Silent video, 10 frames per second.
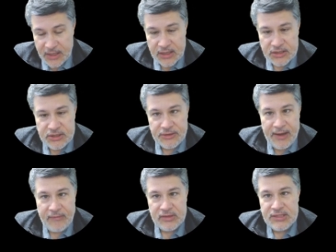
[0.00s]
So you
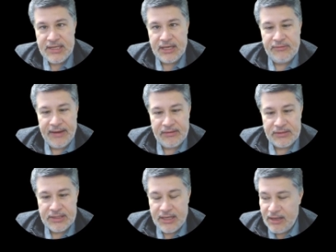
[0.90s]
have to stick
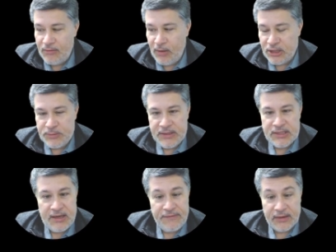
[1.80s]
around. Watch me
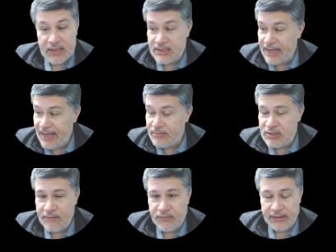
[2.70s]
suffer because I am
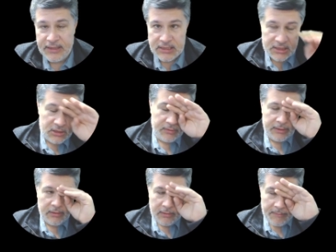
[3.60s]
suffering. This is
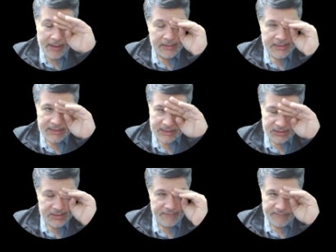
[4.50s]
already about 6 or
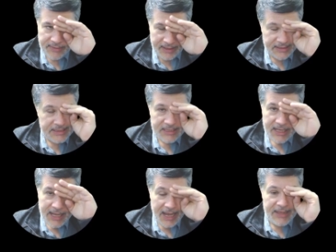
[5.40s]
7 minutes,
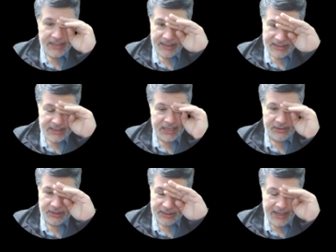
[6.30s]
and then let's take a
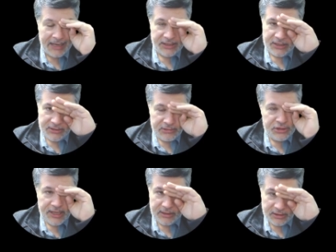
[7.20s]
look at the new
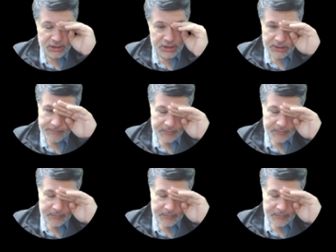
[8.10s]
challenge